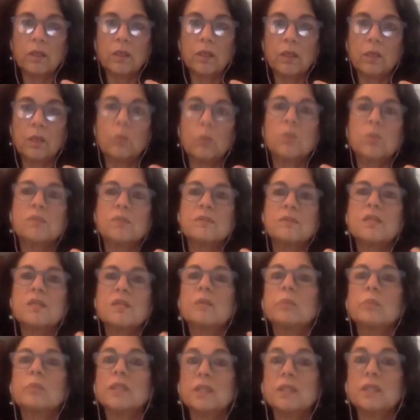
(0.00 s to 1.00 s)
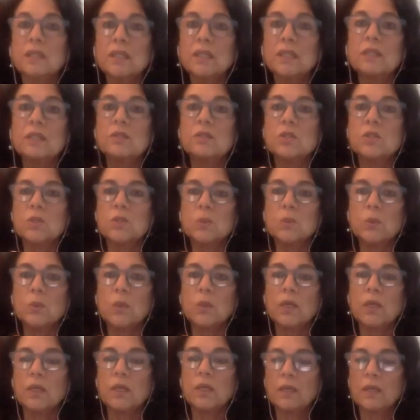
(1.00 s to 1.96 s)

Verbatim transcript: it was the ability to